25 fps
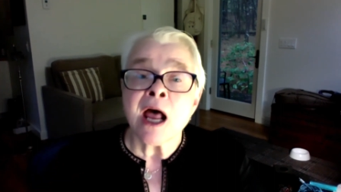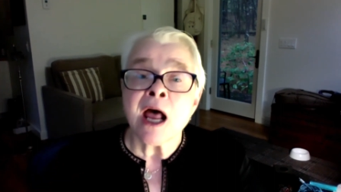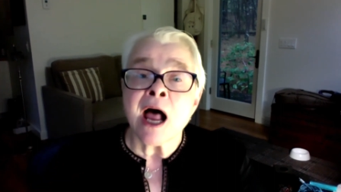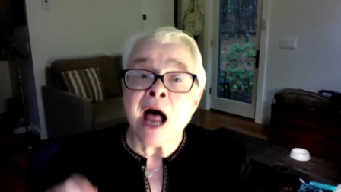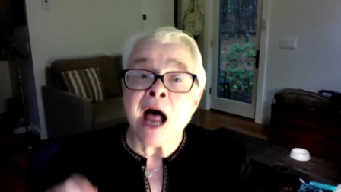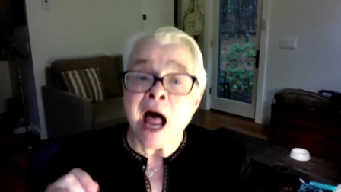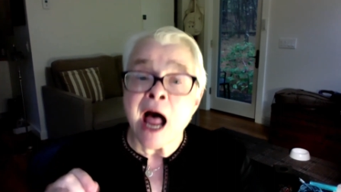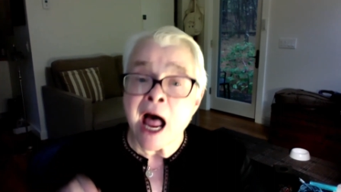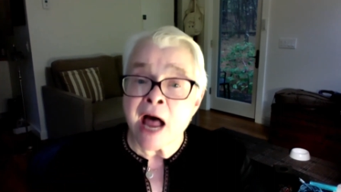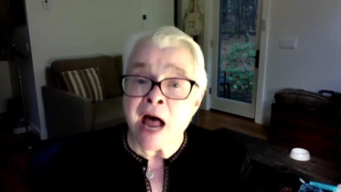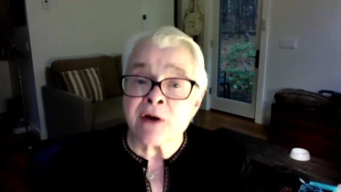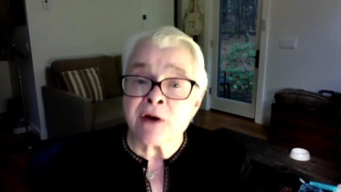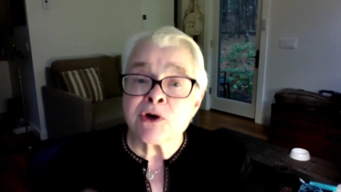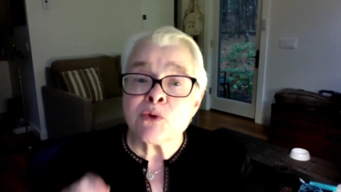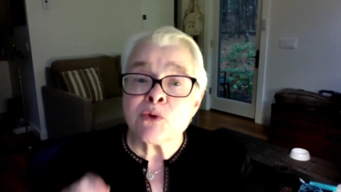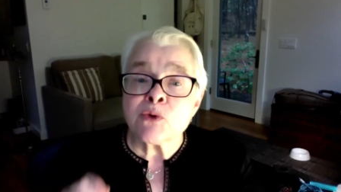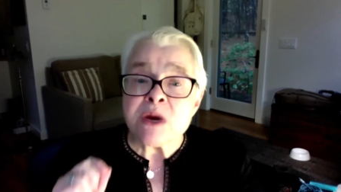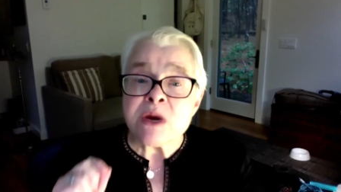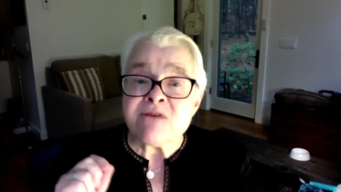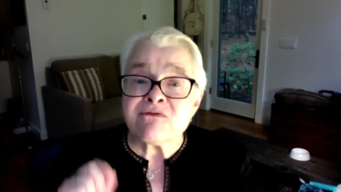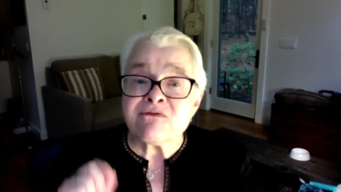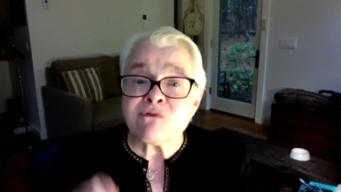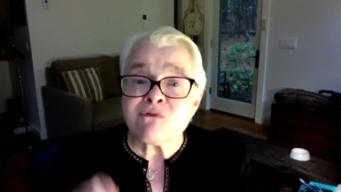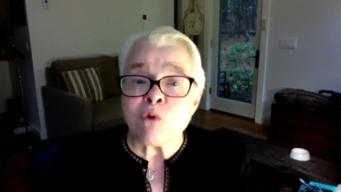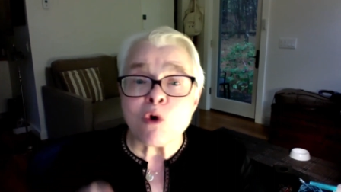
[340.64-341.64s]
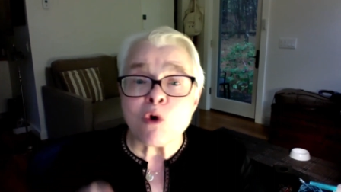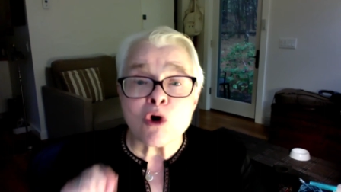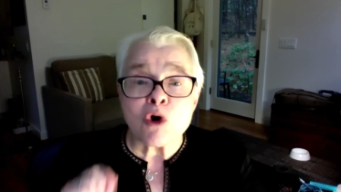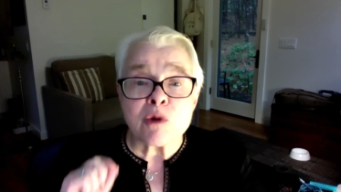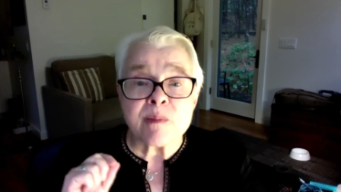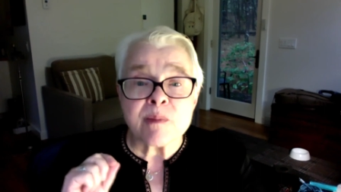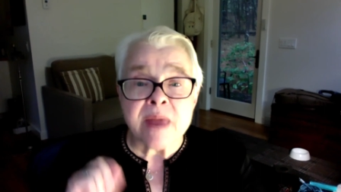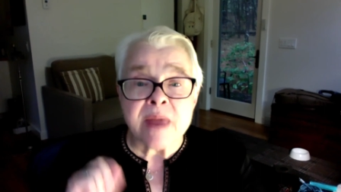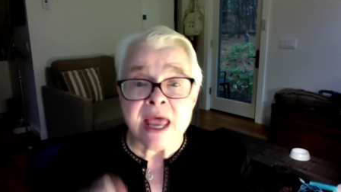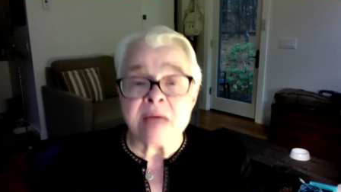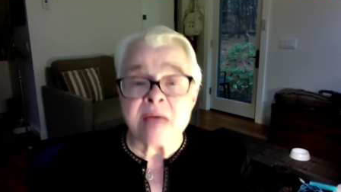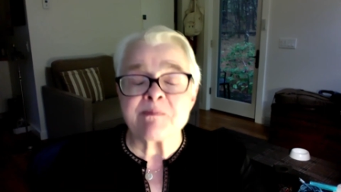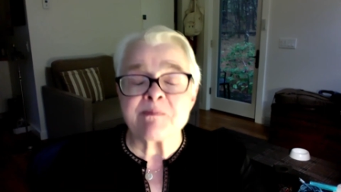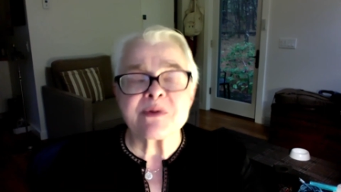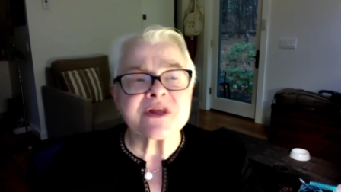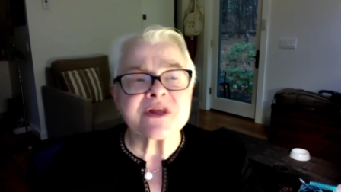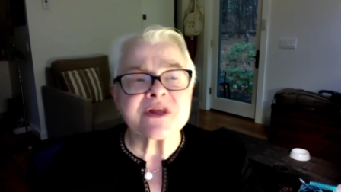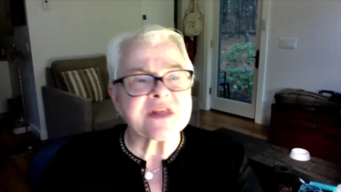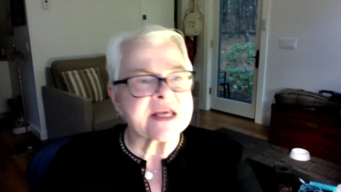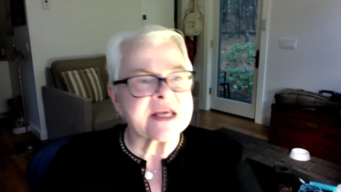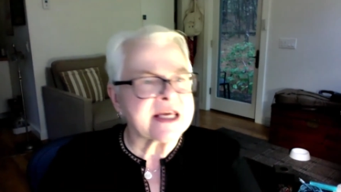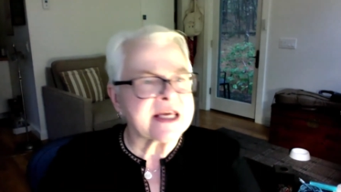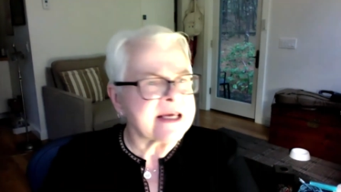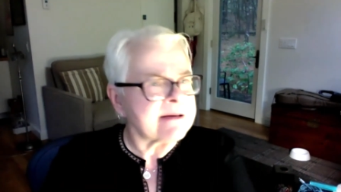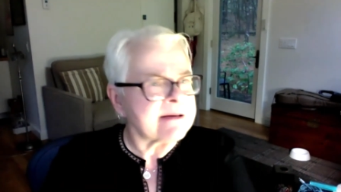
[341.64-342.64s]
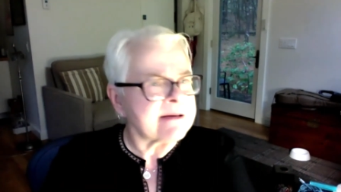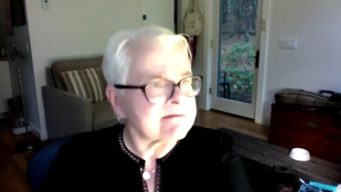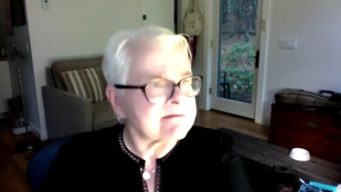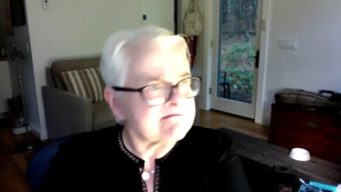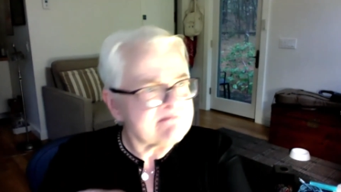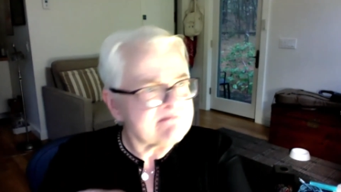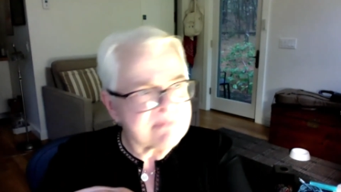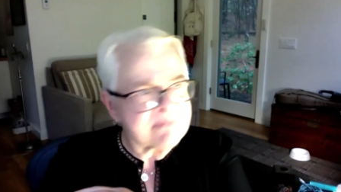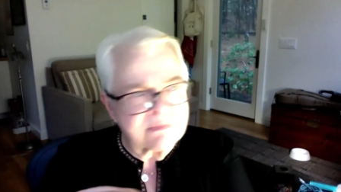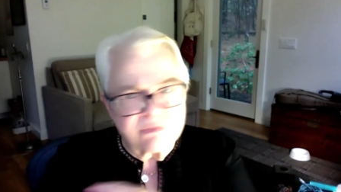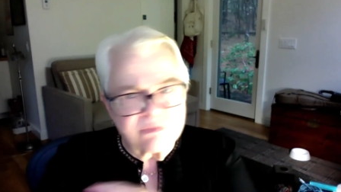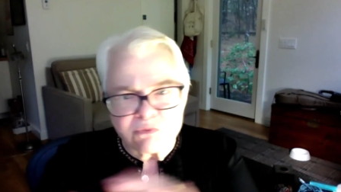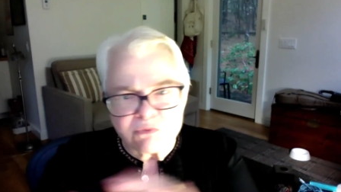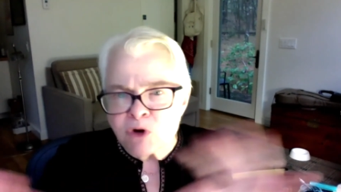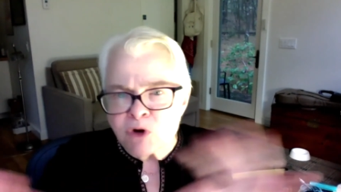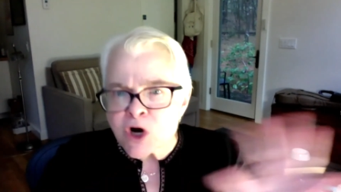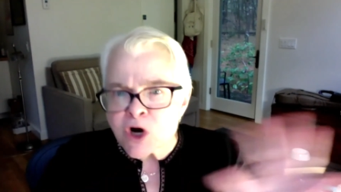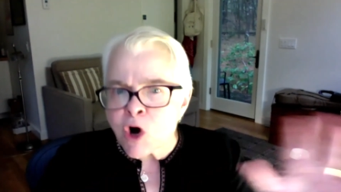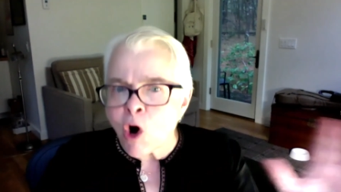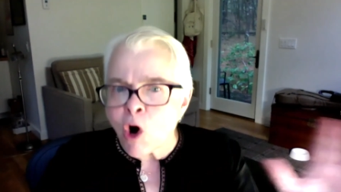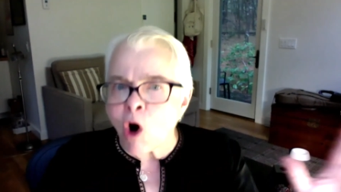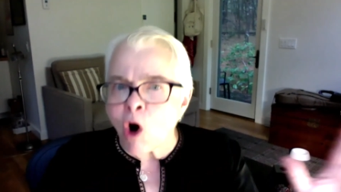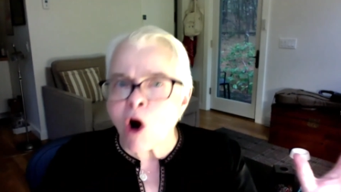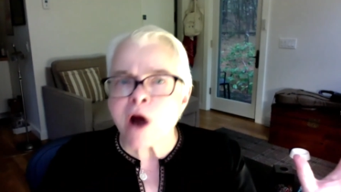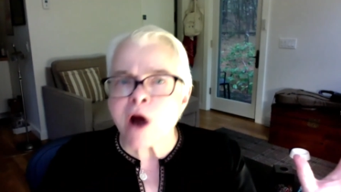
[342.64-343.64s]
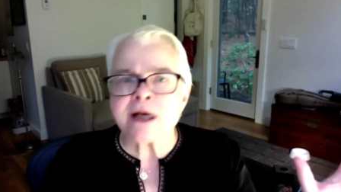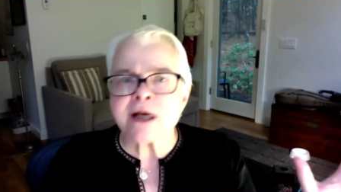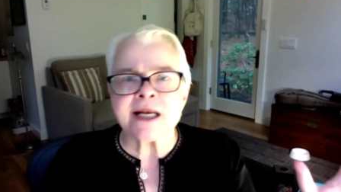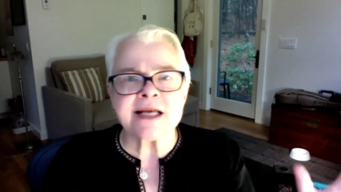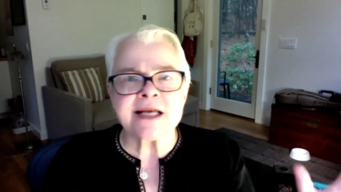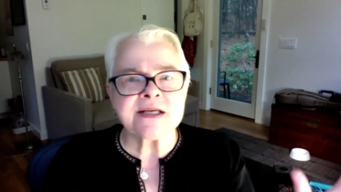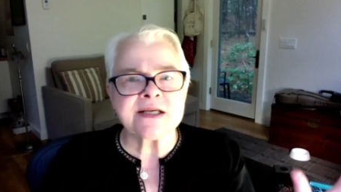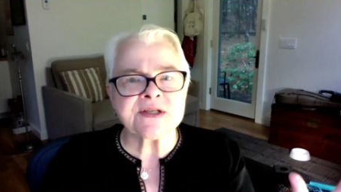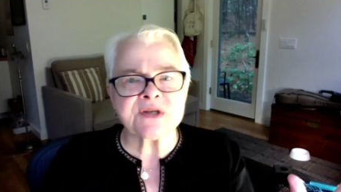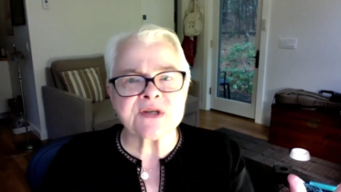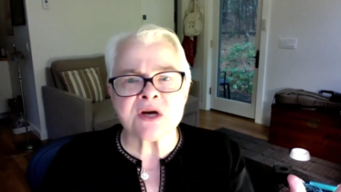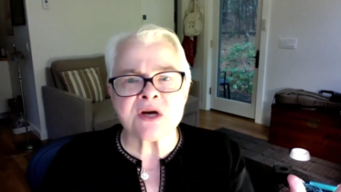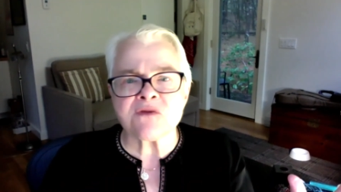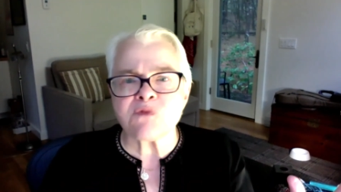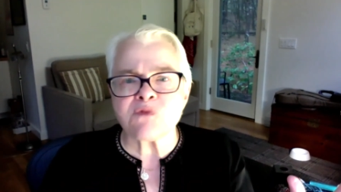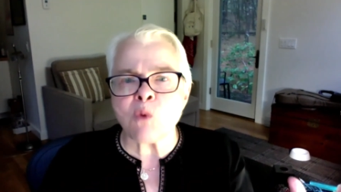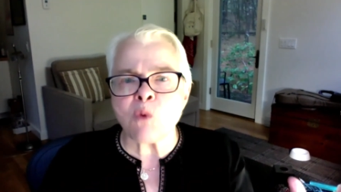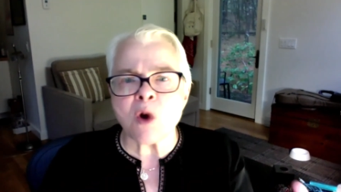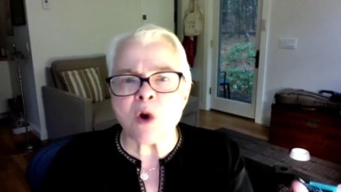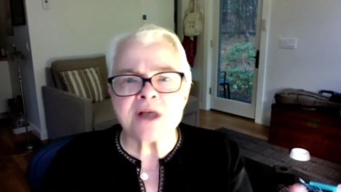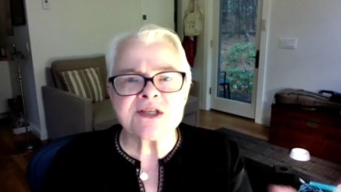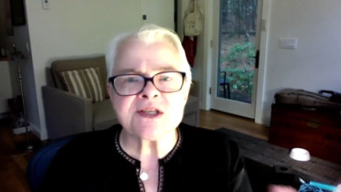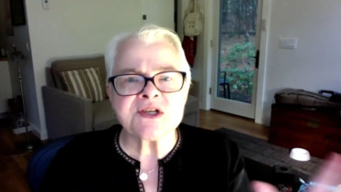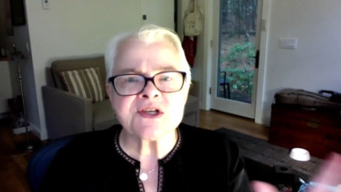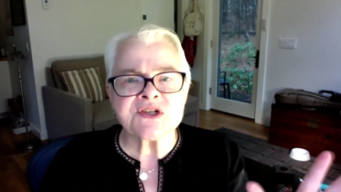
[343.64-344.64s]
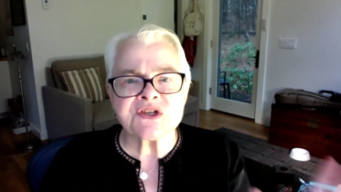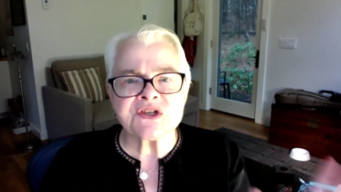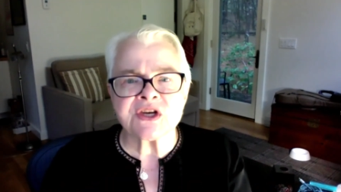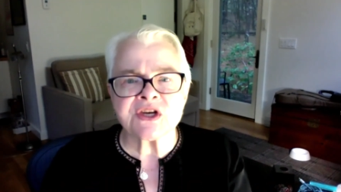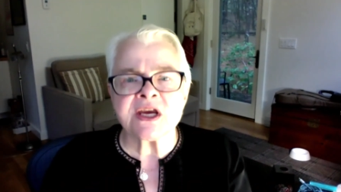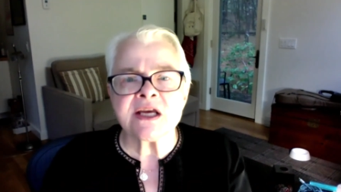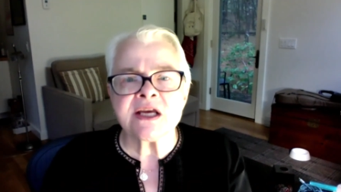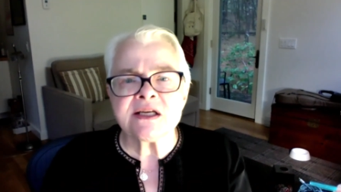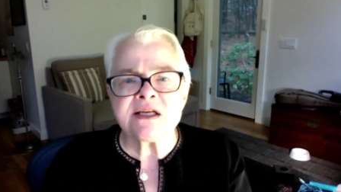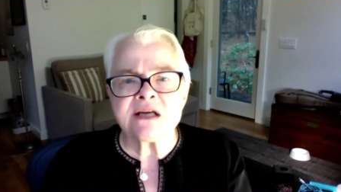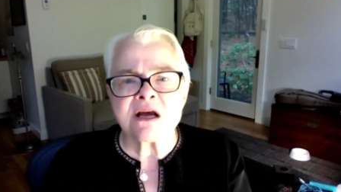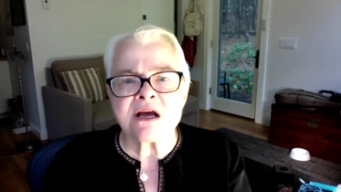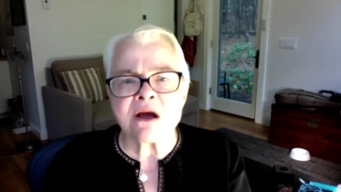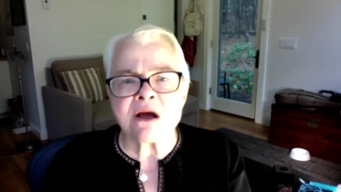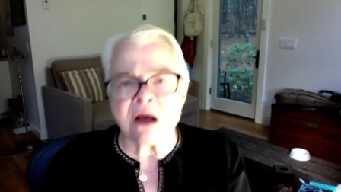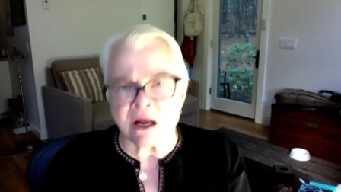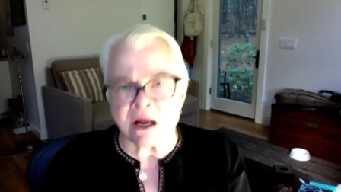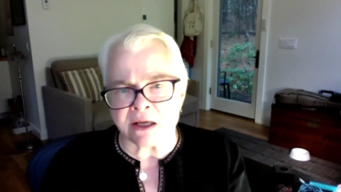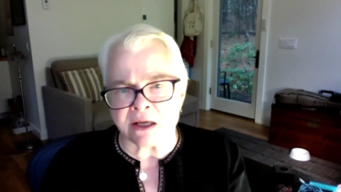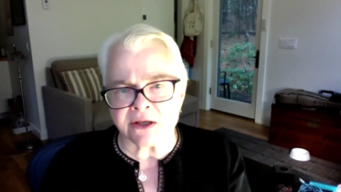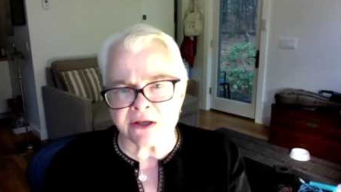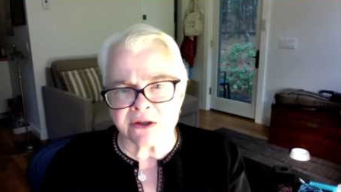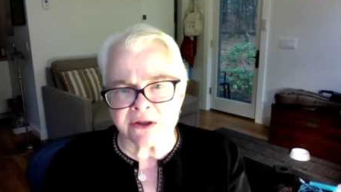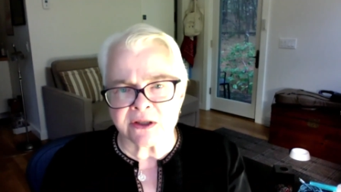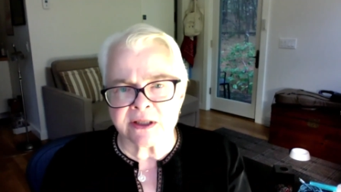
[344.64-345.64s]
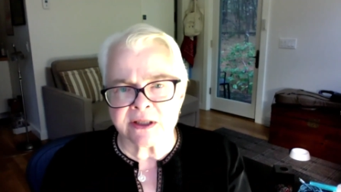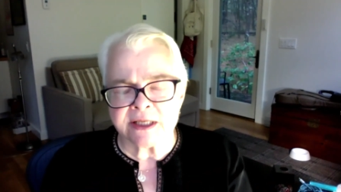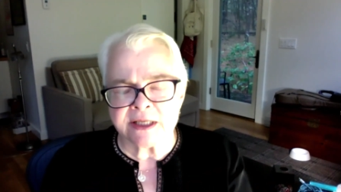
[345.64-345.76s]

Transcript: How do we form empathy regardless of one's skin color?